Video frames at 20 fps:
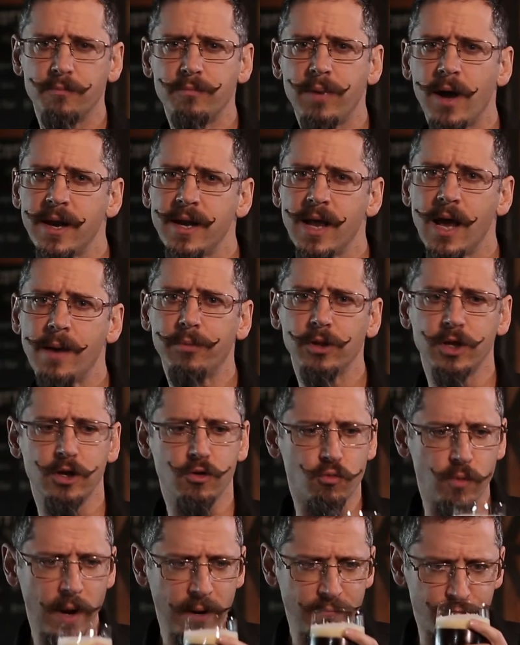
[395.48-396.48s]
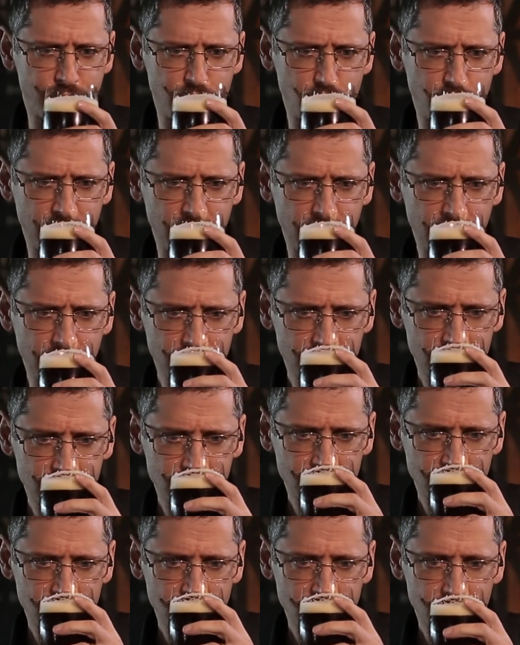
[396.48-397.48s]
of pineapple-y, grapefruity,
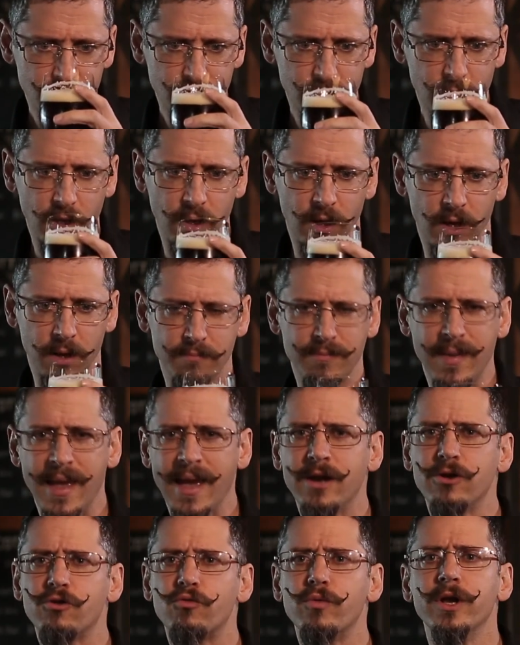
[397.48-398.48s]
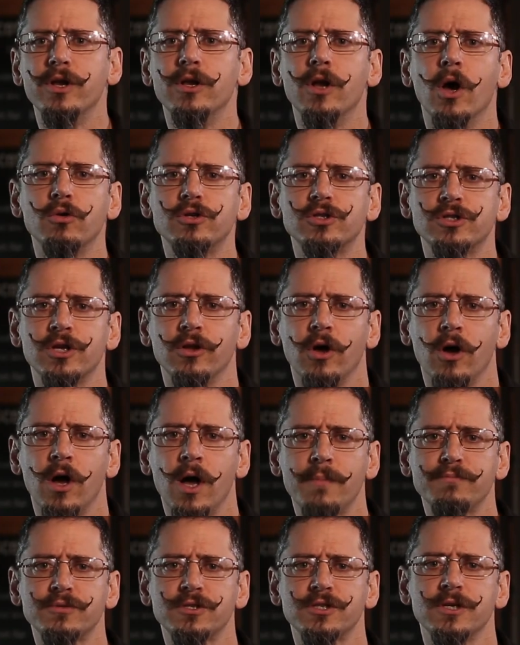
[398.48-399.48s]
mandarin notes to the
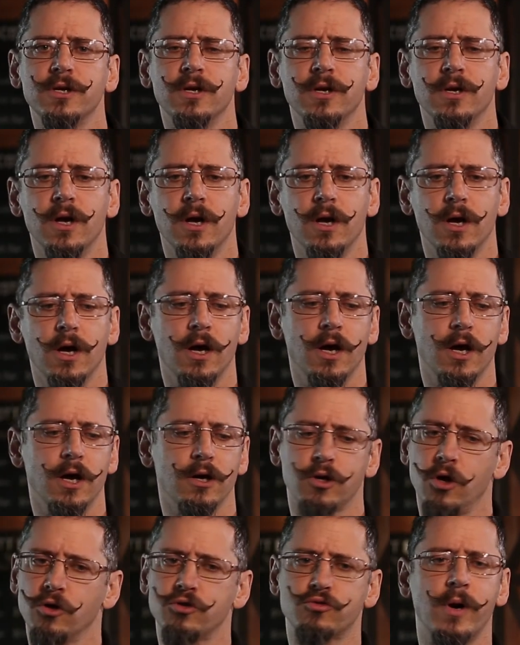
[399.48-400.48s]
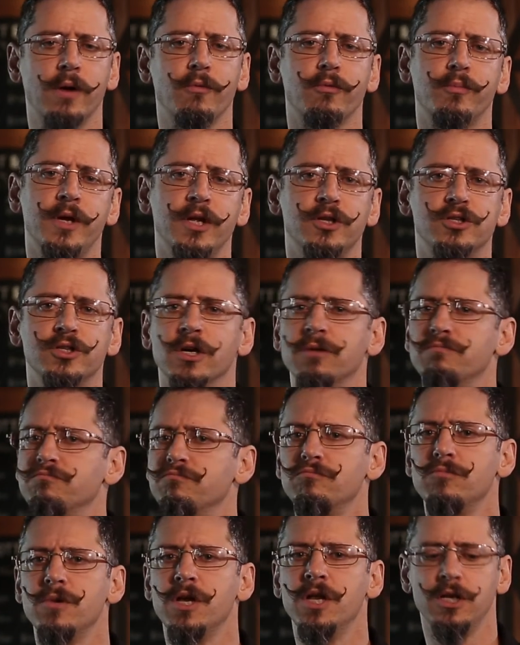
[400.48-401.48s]
hops. Goes great with pizza,
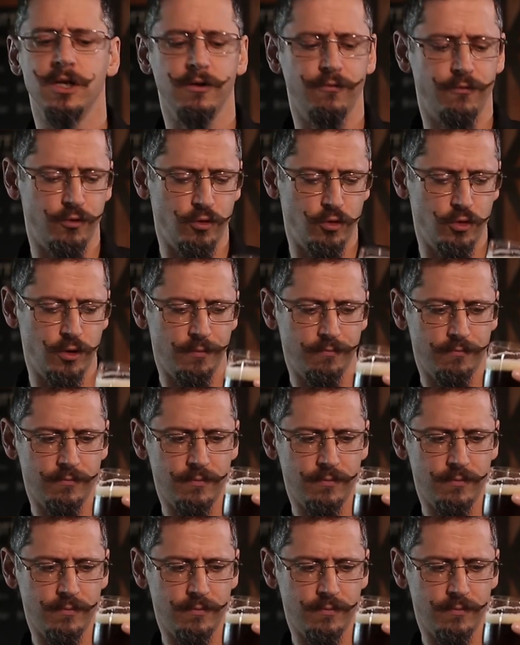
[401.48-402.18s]
Indian food.